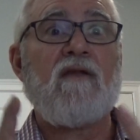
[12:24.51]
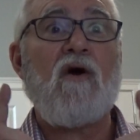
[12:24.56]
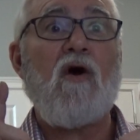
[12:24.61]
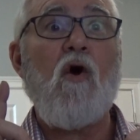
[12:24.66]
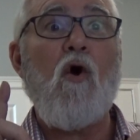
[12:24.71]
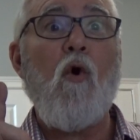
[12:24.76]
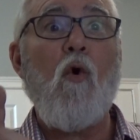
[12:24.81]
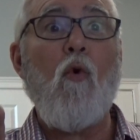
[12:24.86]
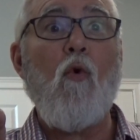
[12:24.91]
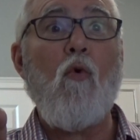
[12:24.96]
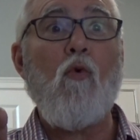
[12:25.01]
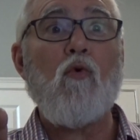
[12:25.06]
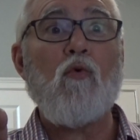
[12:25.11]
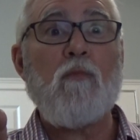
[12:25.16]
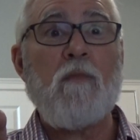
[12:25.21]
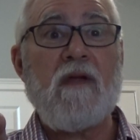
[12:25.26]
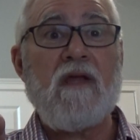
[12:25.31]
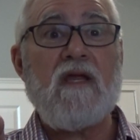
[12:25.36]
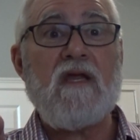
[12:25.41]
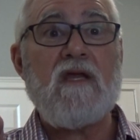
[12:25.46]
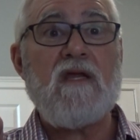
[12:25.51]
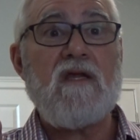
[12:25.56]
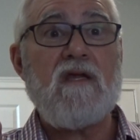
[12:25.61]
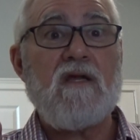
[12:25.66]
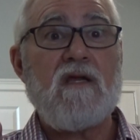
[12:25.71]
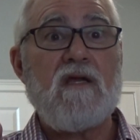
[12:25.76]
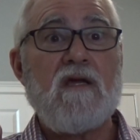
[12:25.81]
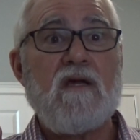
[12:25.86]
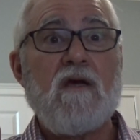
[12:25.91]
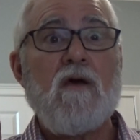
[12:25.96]
the old me
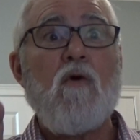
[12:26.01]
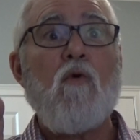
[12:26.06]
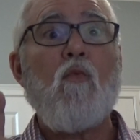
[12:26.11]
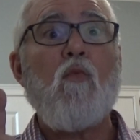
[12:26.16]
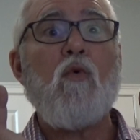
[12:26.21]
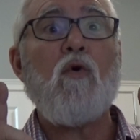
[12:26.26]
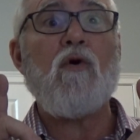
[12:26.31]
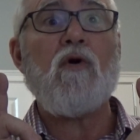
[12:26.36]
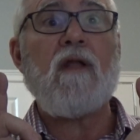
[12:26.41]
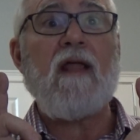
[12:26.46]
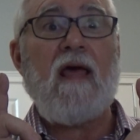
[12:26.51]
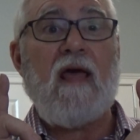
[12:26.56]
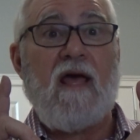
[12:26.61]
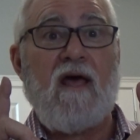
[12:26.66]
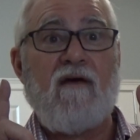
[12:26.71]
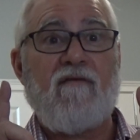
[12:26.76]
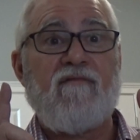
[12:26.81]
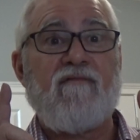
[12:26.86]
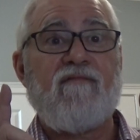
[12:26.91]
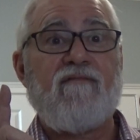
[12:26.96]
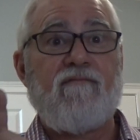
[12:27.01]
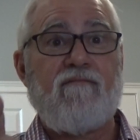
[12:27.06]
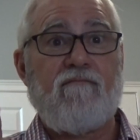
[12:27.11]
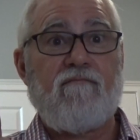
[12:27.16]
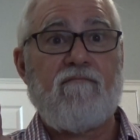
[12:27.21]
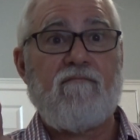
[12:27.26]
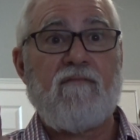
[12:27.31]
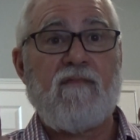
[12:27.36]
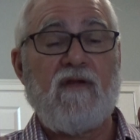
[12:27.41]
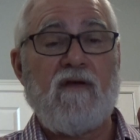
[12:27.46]
would have
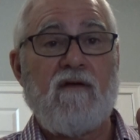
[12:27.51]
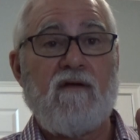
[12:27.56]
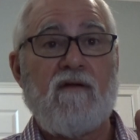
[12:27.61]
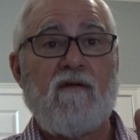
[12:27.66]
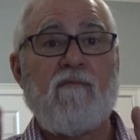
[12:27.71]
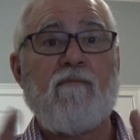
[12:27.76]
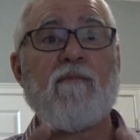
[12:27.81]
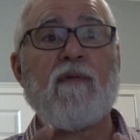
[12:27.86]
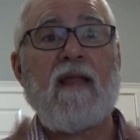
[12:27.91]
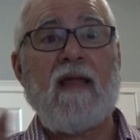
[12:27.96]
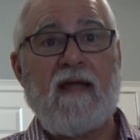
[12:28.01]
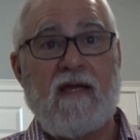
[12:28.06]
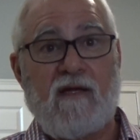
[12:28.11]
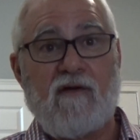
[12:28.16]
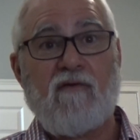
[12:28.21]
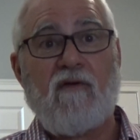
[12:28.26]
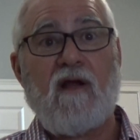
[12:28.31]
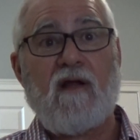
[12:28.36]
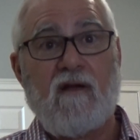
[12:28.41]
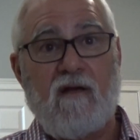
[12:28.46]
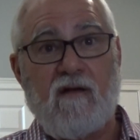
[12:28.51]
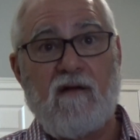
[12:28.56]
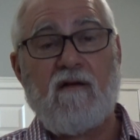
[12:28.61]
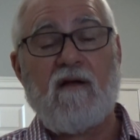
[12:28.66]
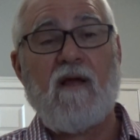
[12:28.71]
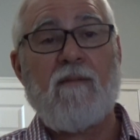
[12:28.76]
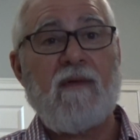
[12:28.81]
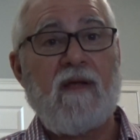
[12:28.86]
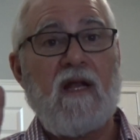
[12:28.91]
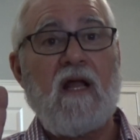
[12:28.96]
done blank right here.
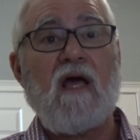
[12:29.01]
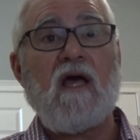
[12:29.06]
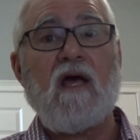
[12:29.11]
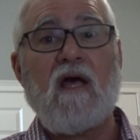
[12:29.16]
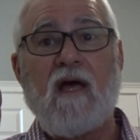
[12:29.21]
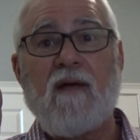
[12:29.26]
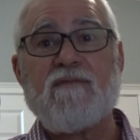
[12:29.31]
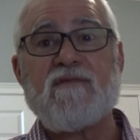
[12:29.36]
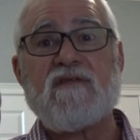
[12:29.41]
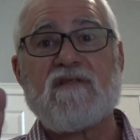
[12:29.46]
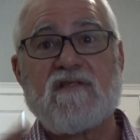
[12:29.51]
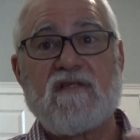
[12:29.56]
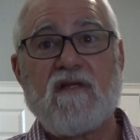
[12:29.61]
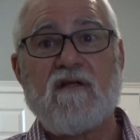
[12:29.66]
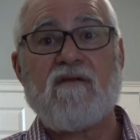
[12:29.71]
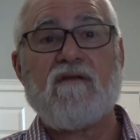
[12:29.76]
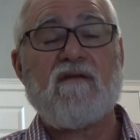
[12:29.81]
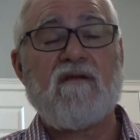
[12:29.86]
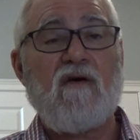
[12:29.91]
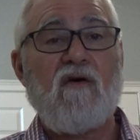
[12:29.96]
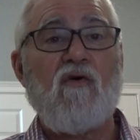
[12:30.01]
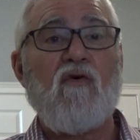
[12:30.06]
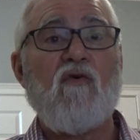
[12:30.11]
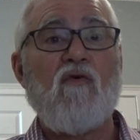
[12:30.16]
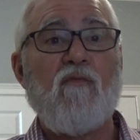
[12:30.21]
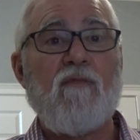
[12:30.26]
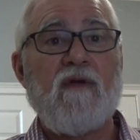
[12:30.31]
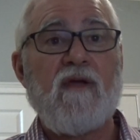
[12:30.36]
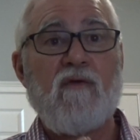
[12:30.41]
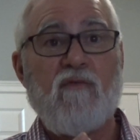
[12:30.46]
I mean, I'm just telling you, the
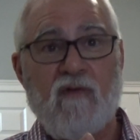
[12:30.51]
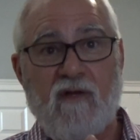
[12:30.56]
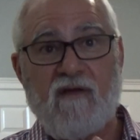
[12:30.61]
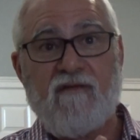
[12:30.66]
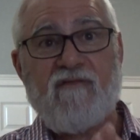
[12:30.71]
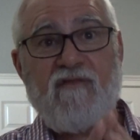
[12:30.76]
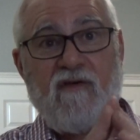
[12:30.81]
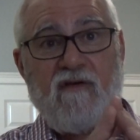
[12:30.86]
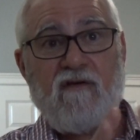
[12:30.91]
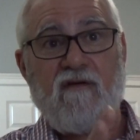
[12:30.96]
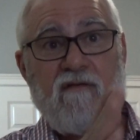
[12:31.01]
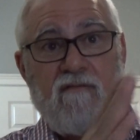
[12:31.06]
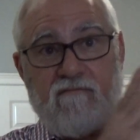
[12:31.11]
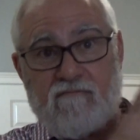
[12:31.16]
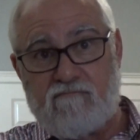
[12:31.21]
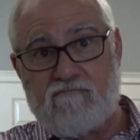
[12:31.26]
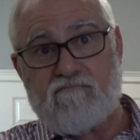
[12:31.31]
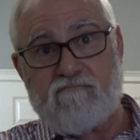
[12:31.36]
old me would have done.